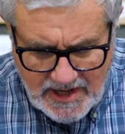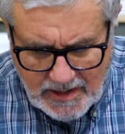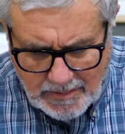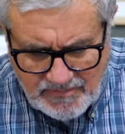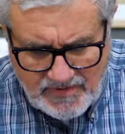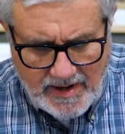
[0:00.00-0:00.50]

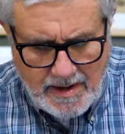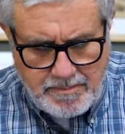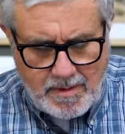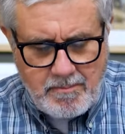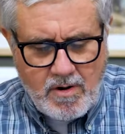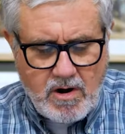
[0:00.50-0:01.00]
Jacob set
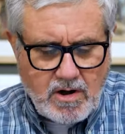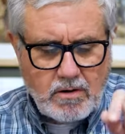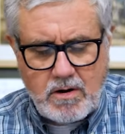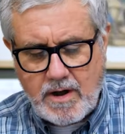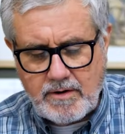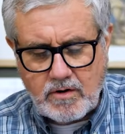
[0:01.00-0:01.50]
up a
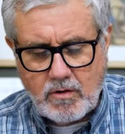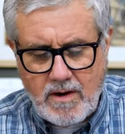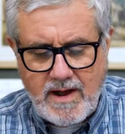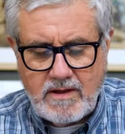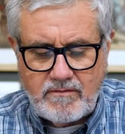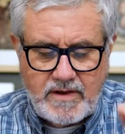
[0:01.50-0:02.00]
marker on her
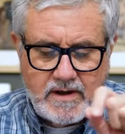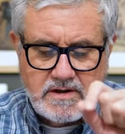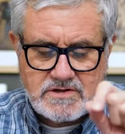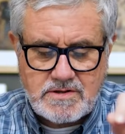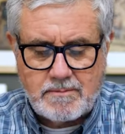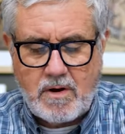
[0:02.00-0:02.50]
grave. It
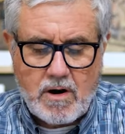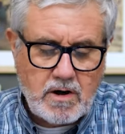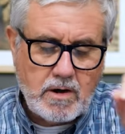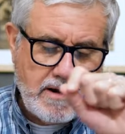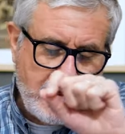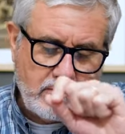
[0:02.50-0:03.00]
is the
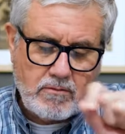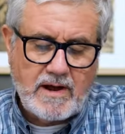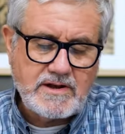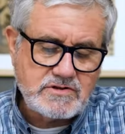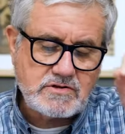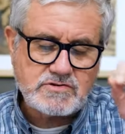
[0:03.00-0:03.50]
marker at
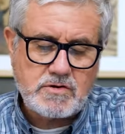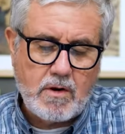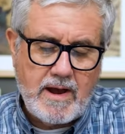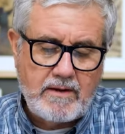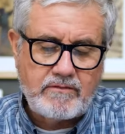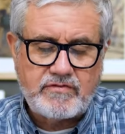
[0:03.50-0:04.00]
Rachel's
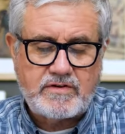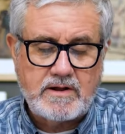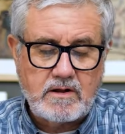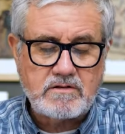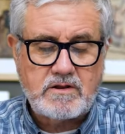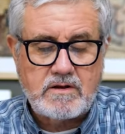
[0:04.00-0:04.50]
grave
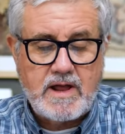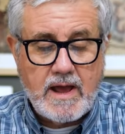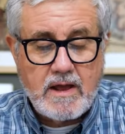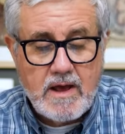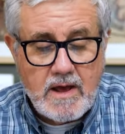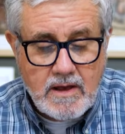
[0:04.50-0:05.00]
still
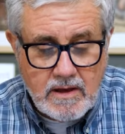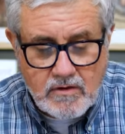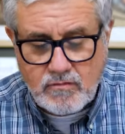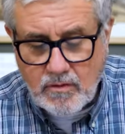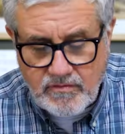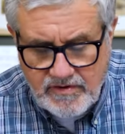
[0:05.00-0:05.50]
today.
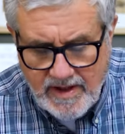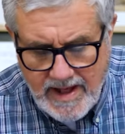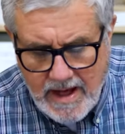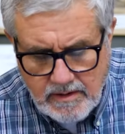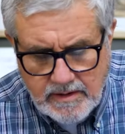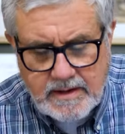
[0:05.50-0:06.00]
Israel set
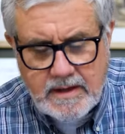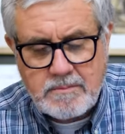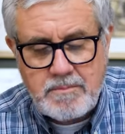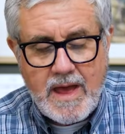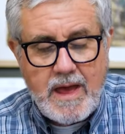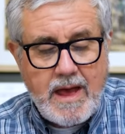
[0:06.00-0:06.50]
out
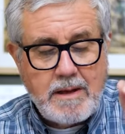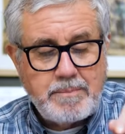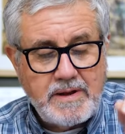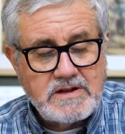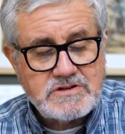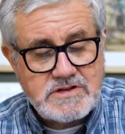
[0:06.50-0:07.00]
again
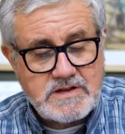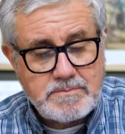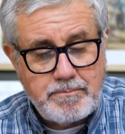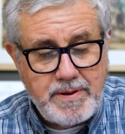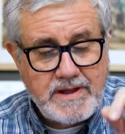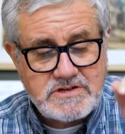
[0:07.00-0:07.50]
and
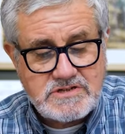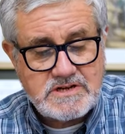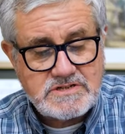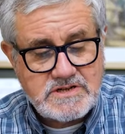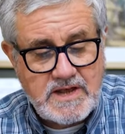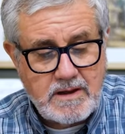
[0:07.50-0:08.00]
pitched
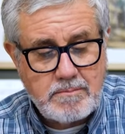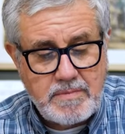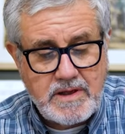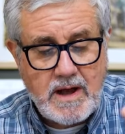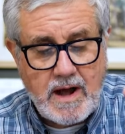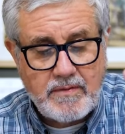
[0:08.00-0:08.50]
his tent
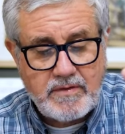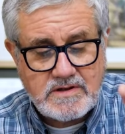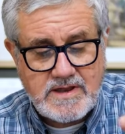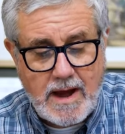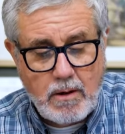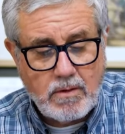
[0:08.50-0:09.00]
beyond the
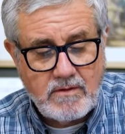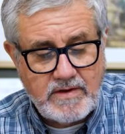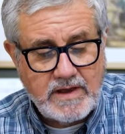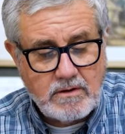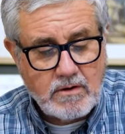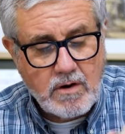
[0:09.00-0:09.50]
Tower of
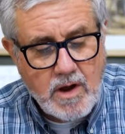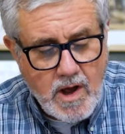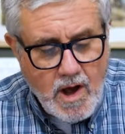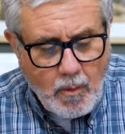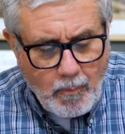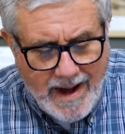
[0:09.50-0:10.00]
Eder.
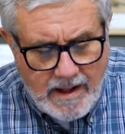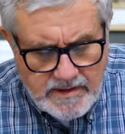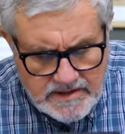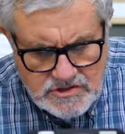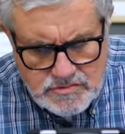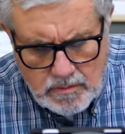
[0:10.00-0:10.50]
While
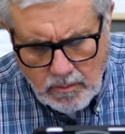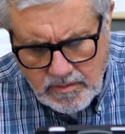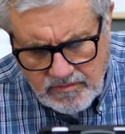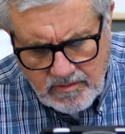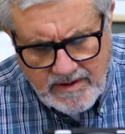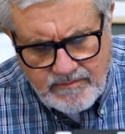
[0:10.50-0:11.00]
Israel
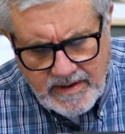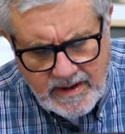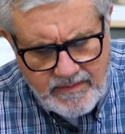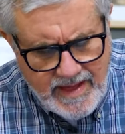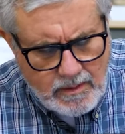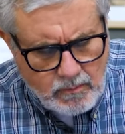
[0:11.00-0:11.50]
was living
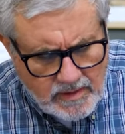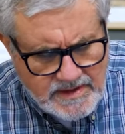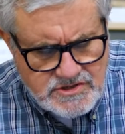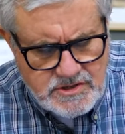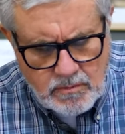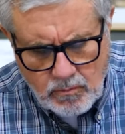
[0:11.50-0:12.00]
in that
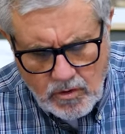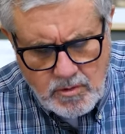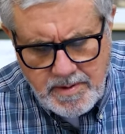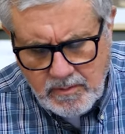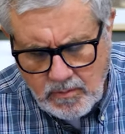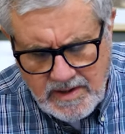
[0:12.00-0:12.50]
region,
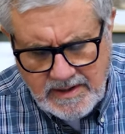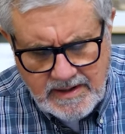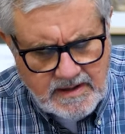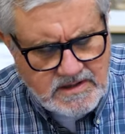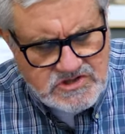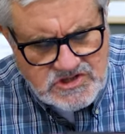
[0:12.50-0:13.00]
Reuben went
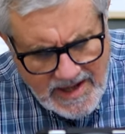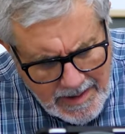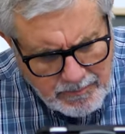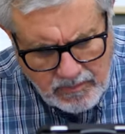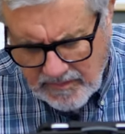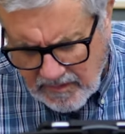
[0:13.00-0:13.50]
in and
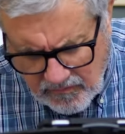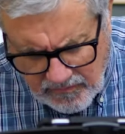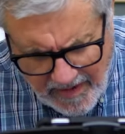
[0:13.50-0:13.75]
slept with his